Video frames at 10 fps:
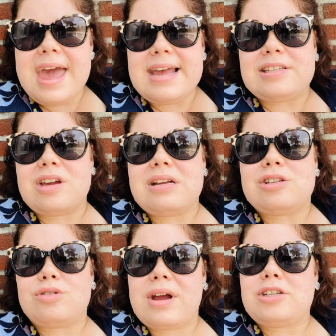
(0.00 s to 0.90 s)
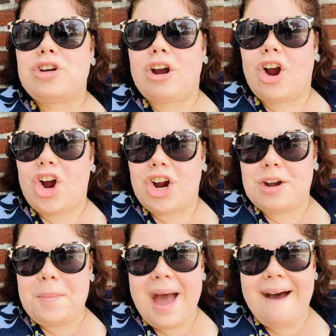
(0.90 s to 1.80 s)
It's going to stretch your
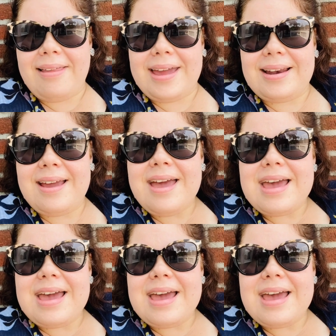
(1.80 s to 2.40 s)
current palette.